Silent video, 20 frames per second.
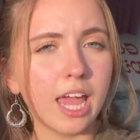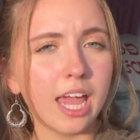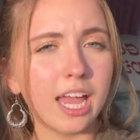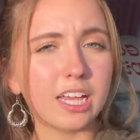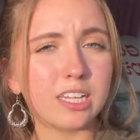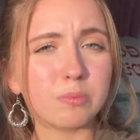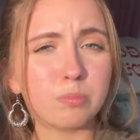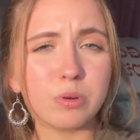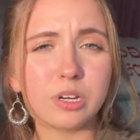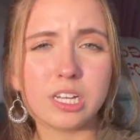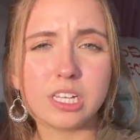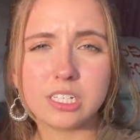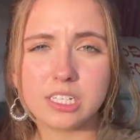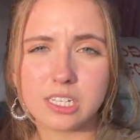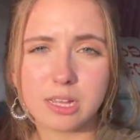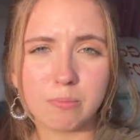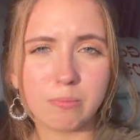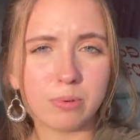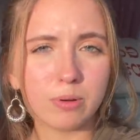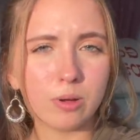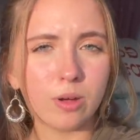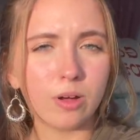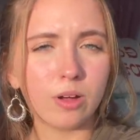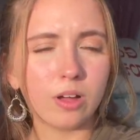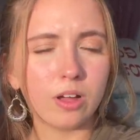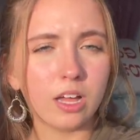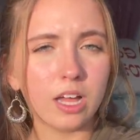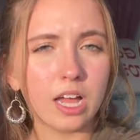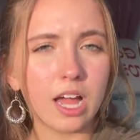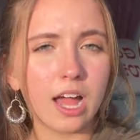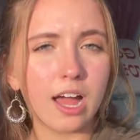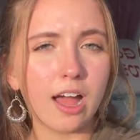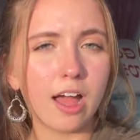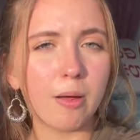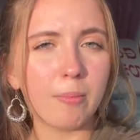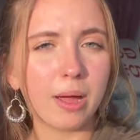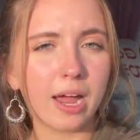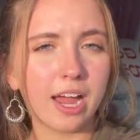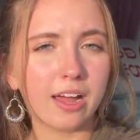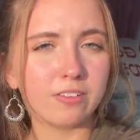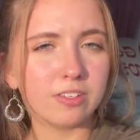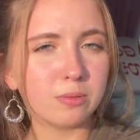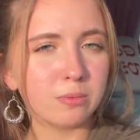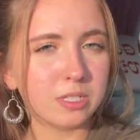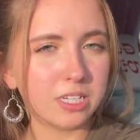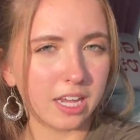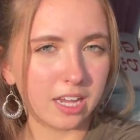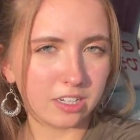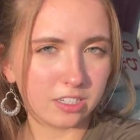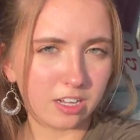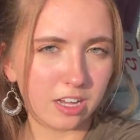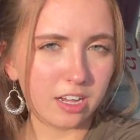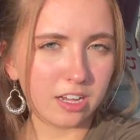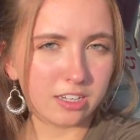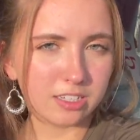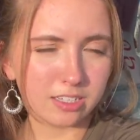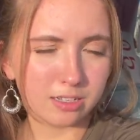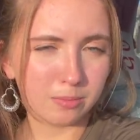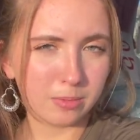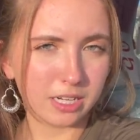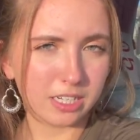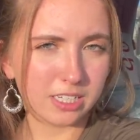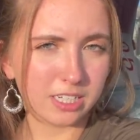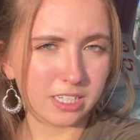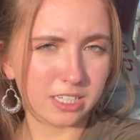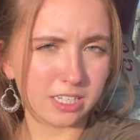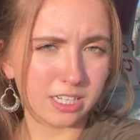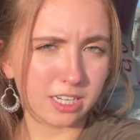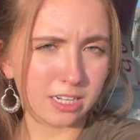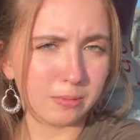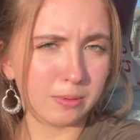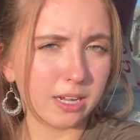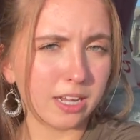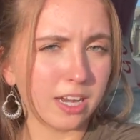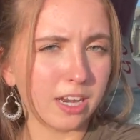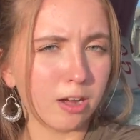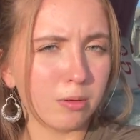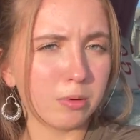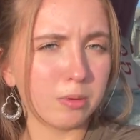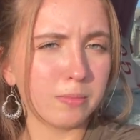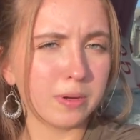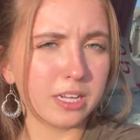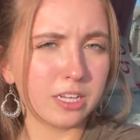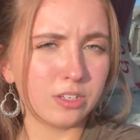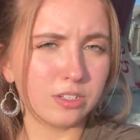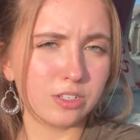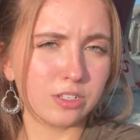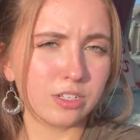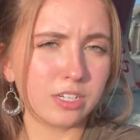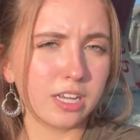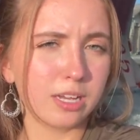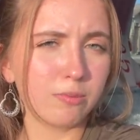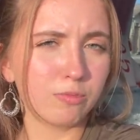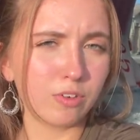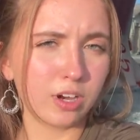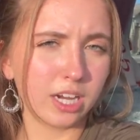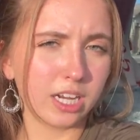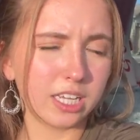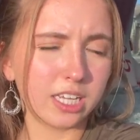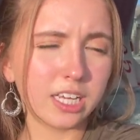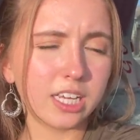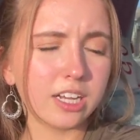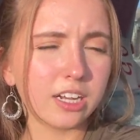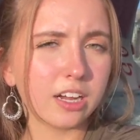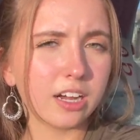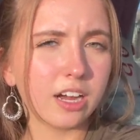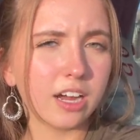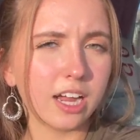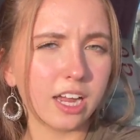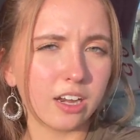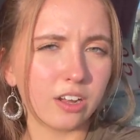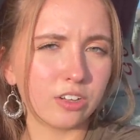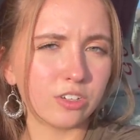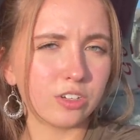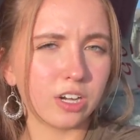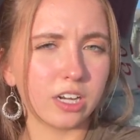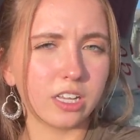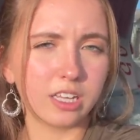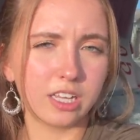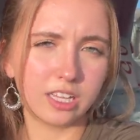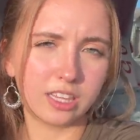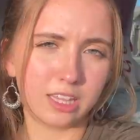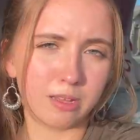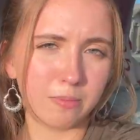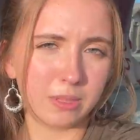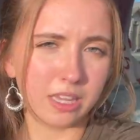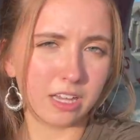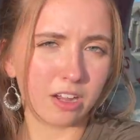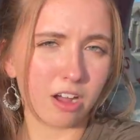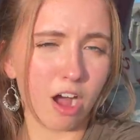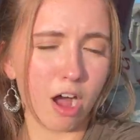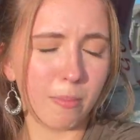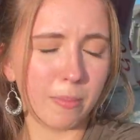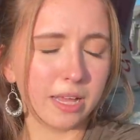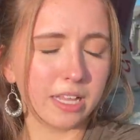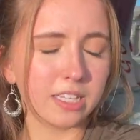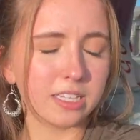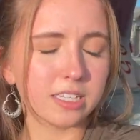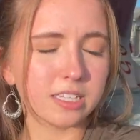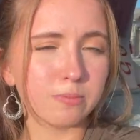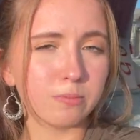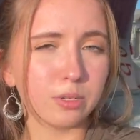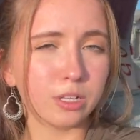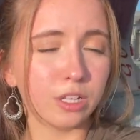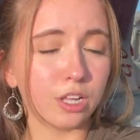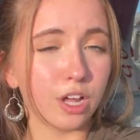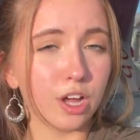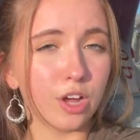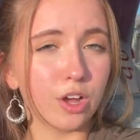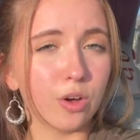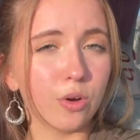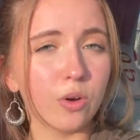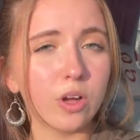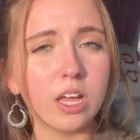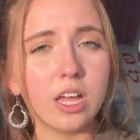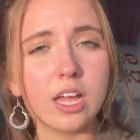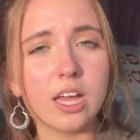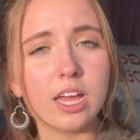It's pretty simple. Um, I have some TikToks on my TikTok about it. I'll put my username right here and I'll try to link them in the comments below.